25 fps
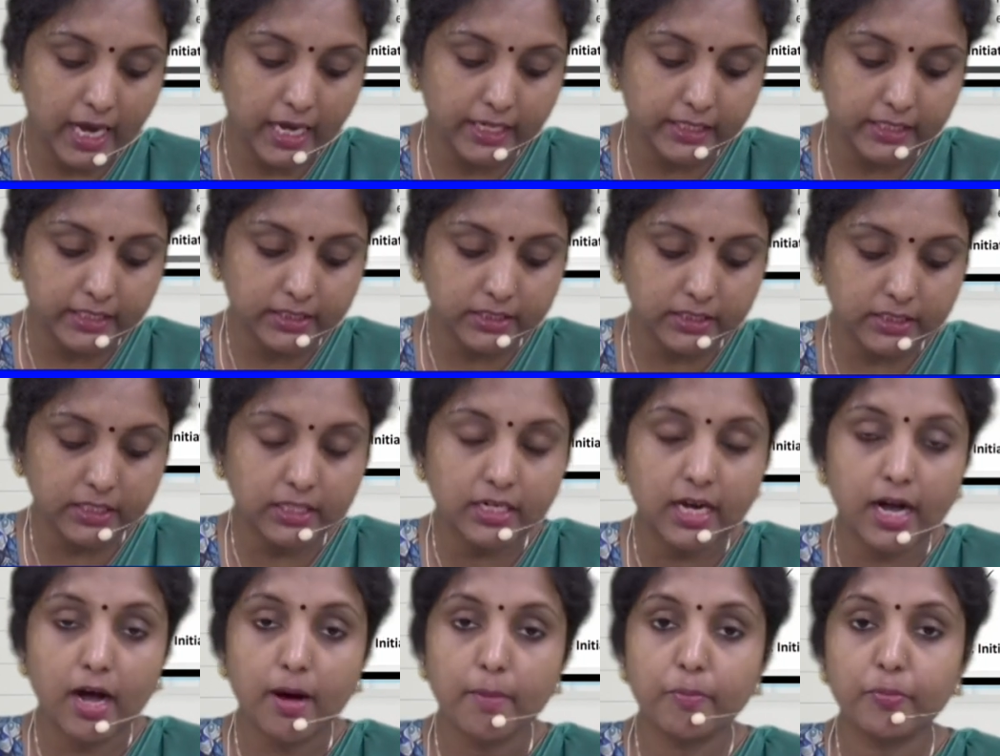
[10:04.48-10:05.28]
under
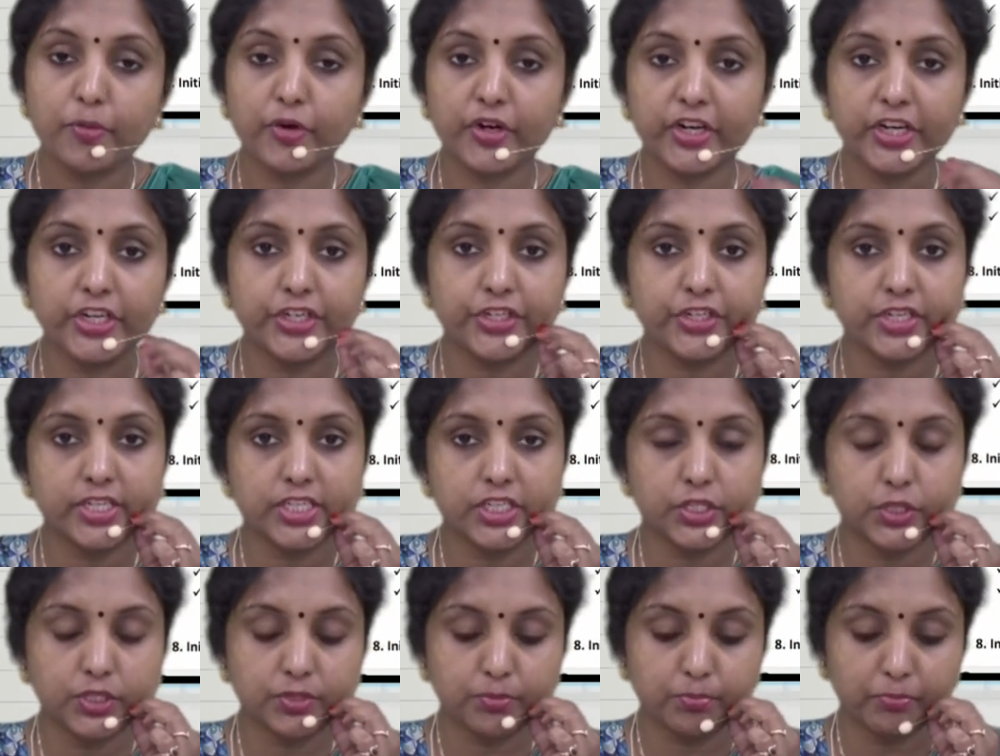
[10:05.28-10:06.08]
Operation
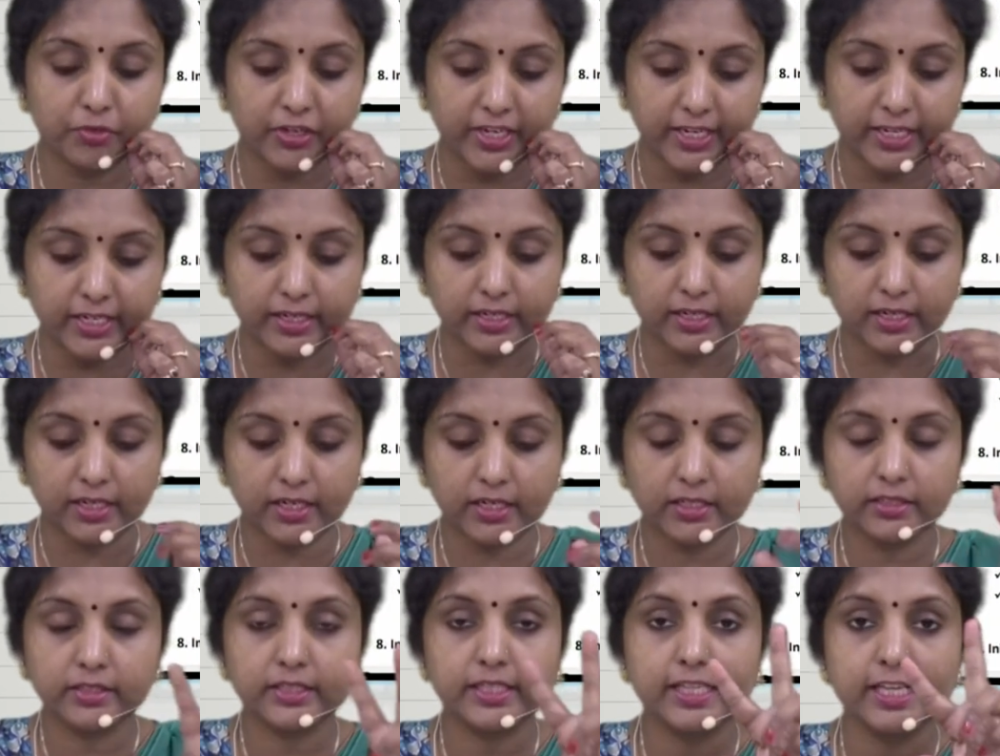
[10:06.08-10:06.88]

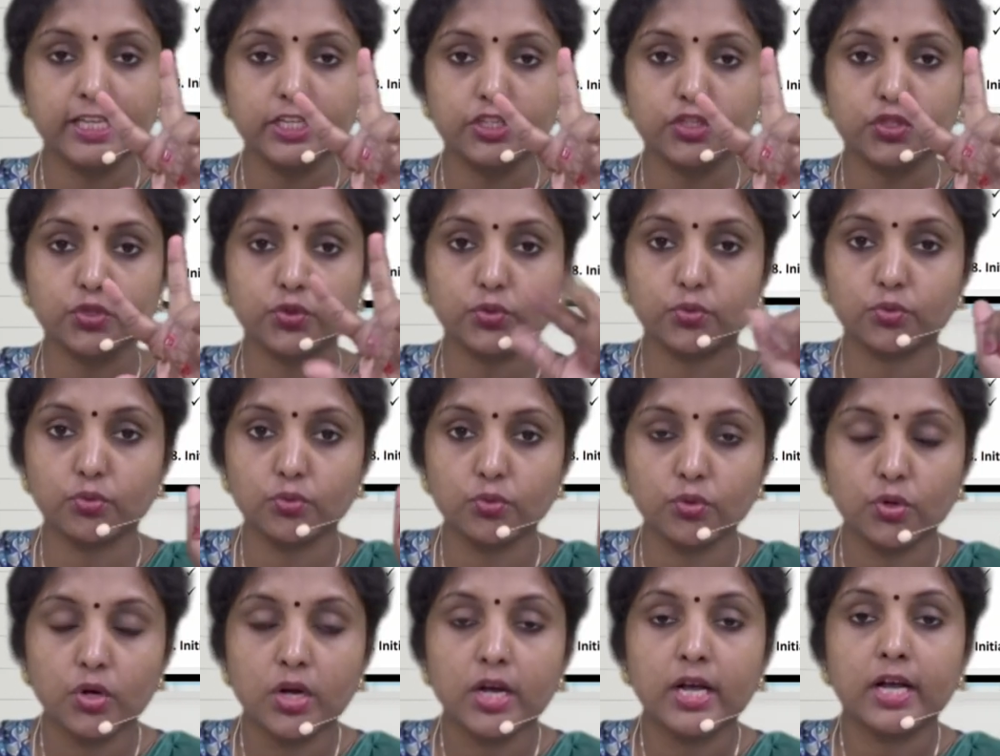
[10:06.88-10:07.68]
Swarna, these
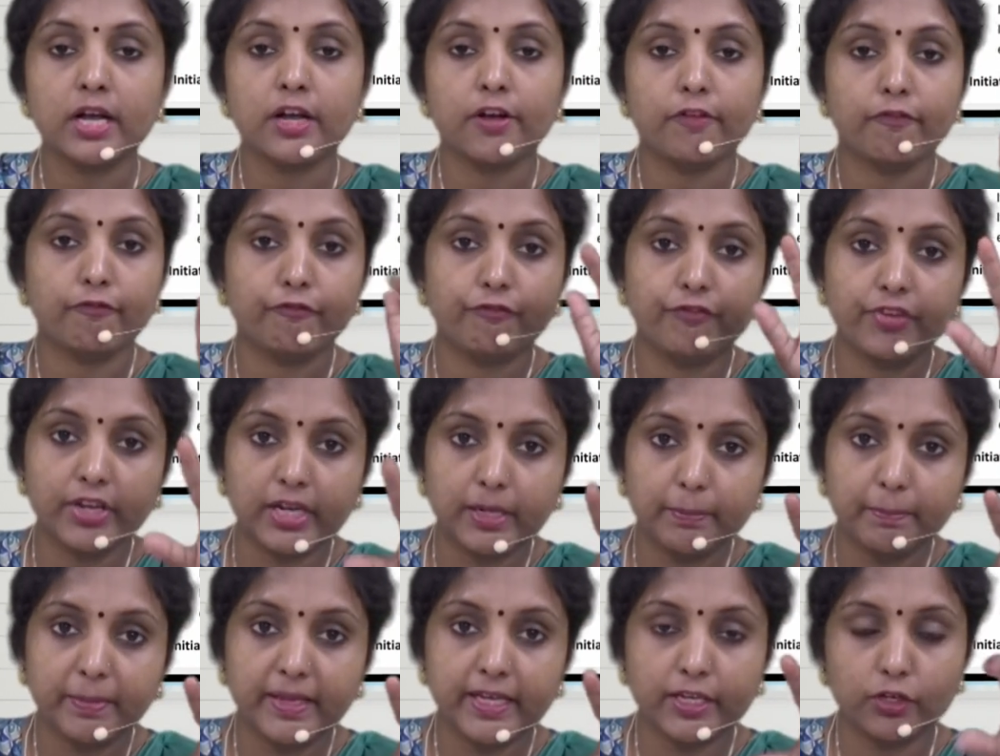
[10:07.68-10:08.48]
two
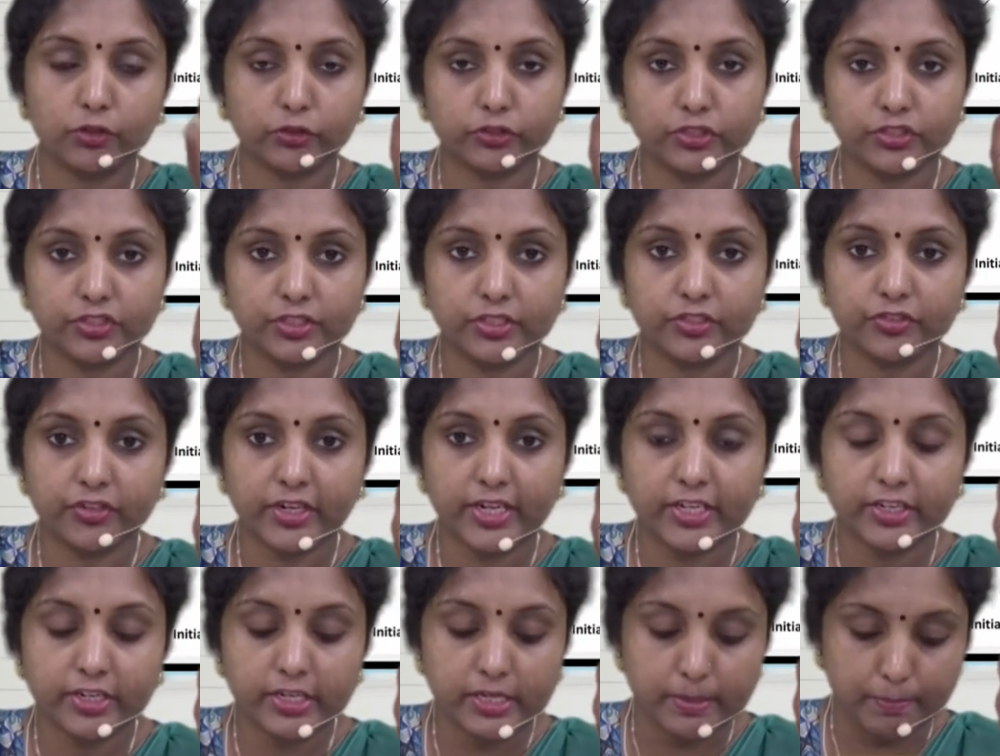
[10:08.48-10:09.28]
will be
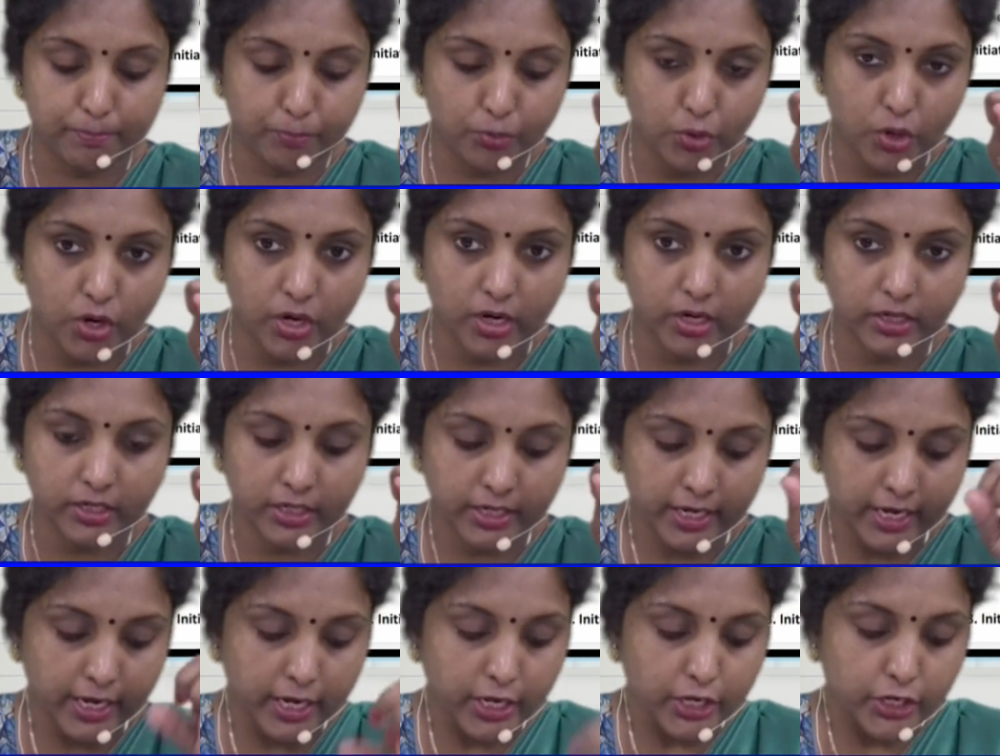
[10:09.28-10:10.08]
concentrated
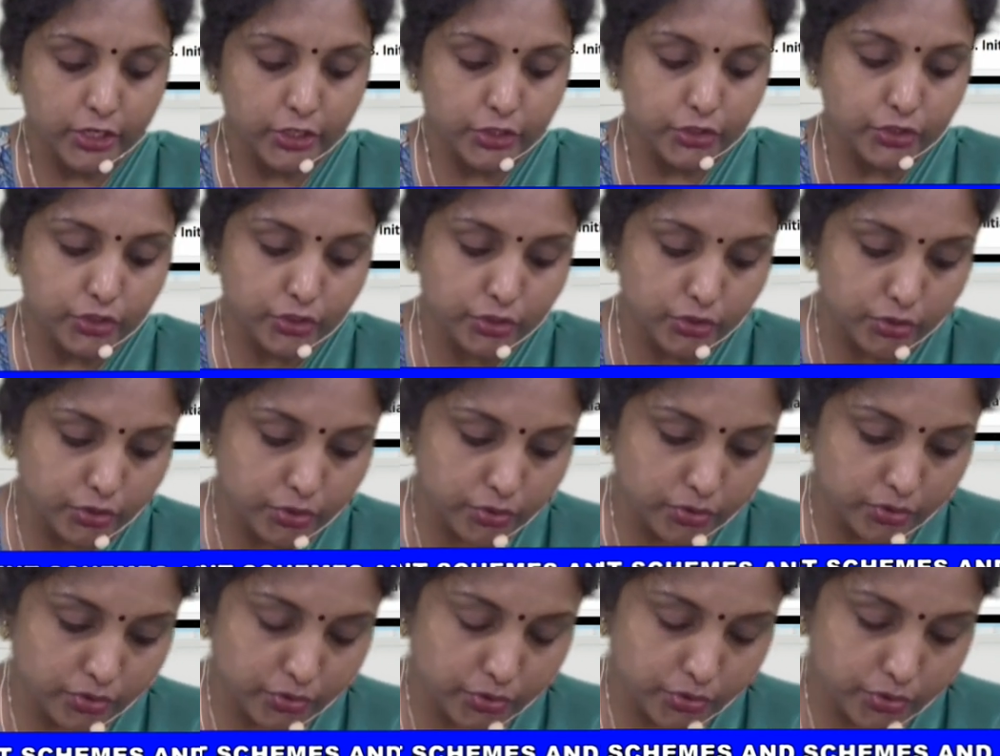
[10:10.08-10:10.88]
upon
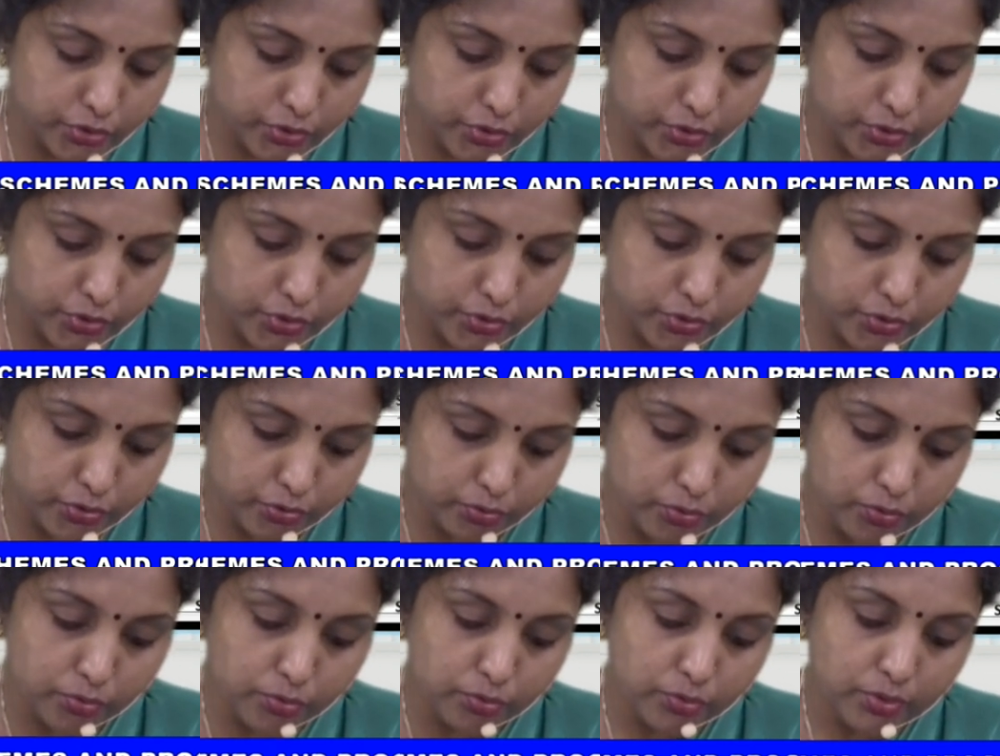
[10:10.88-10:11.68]
to
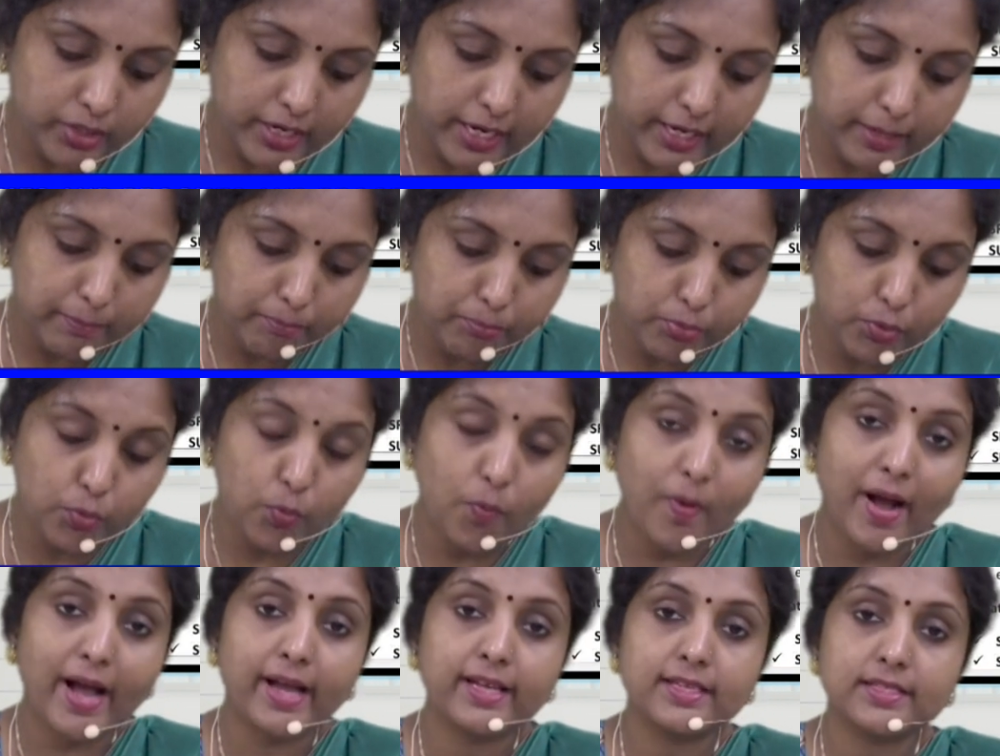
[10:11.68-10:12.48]

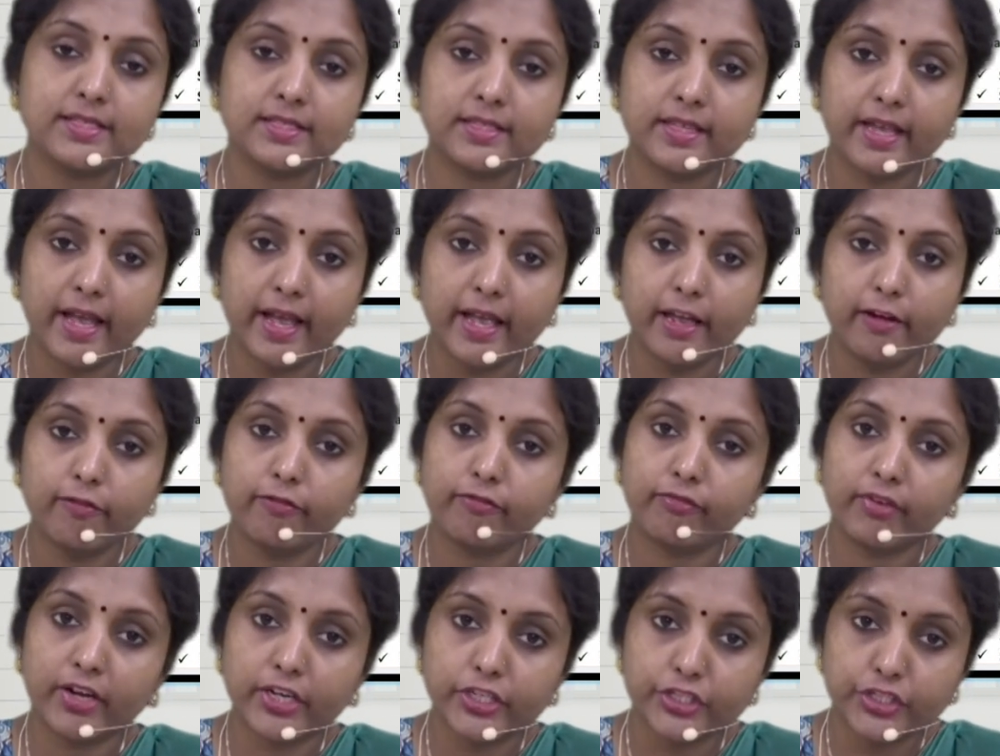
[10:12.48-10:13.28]
improvise their
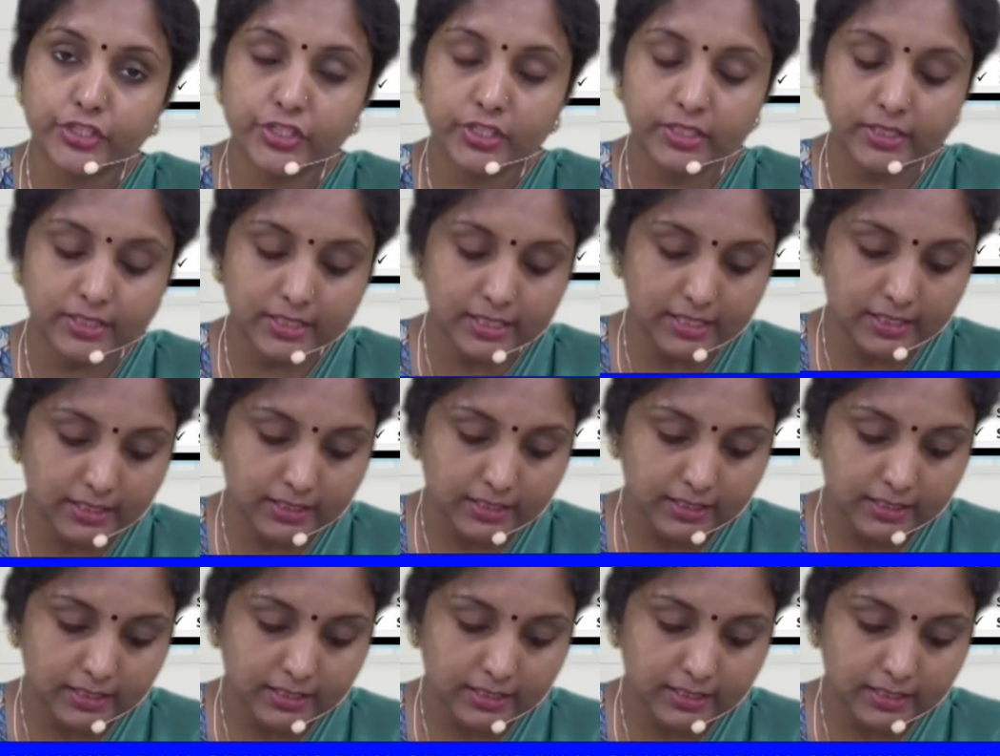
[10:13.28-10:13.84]
functional